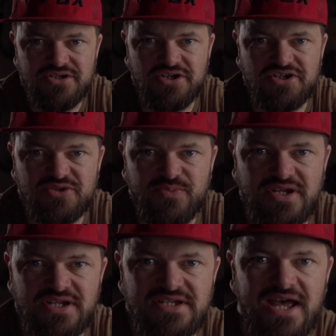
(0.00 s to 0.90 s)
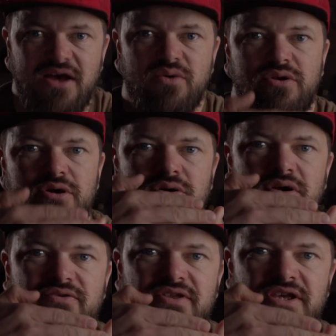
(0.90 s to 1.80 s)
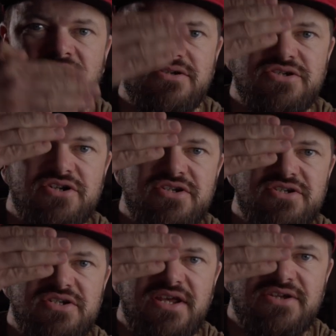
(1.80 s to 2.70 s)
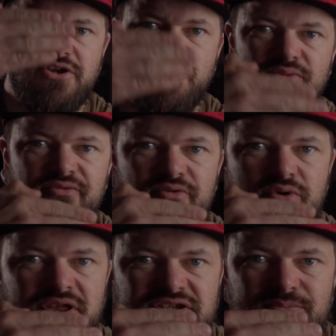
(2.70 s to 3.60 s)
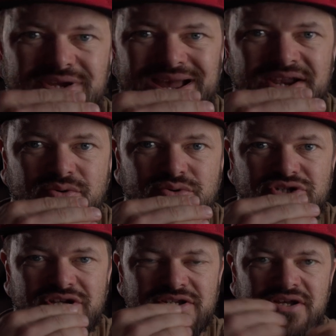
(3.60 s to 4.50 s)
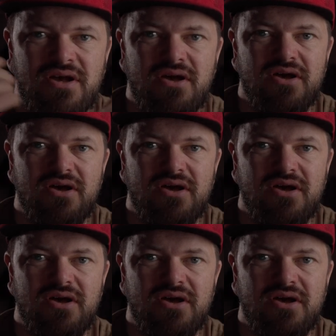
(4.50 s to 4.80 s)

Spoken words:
shutter speed is how long the shutter stays open for. That's mechanical shutter.